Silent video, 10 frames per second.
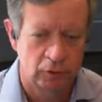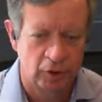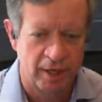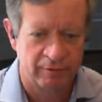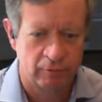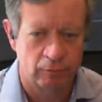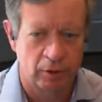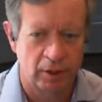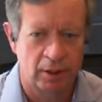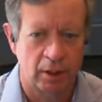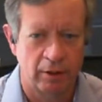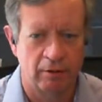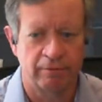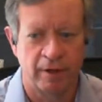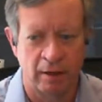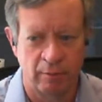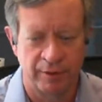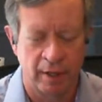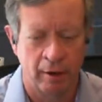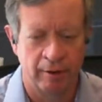So you have to really clarify with
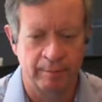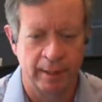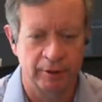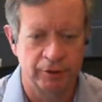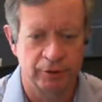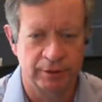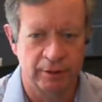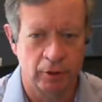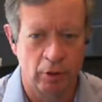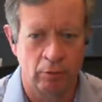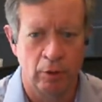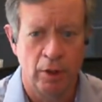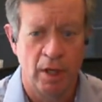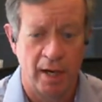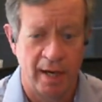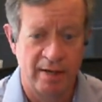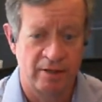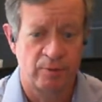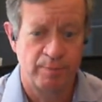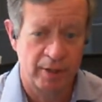the hiring managers that no, I
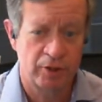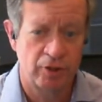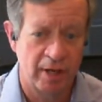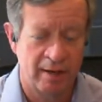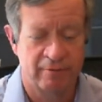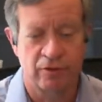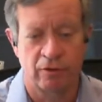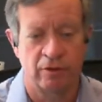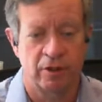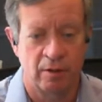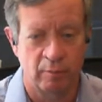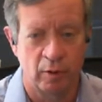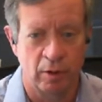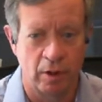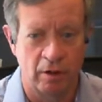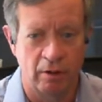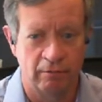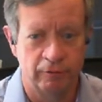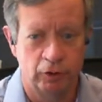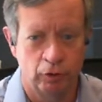expect you to have a certain number
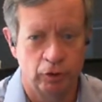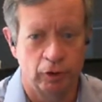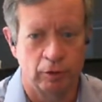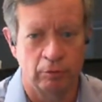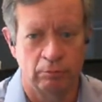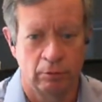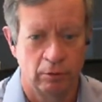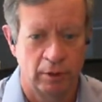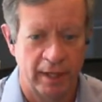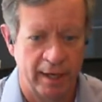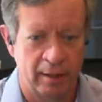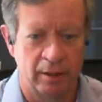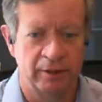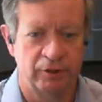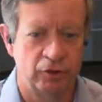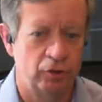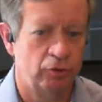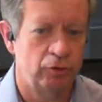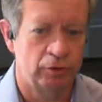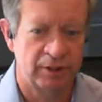of junior analysts,
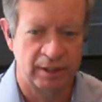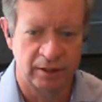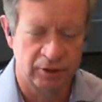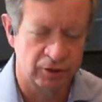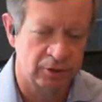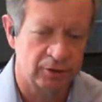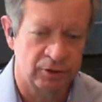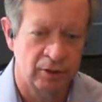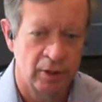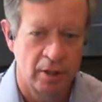junior technicians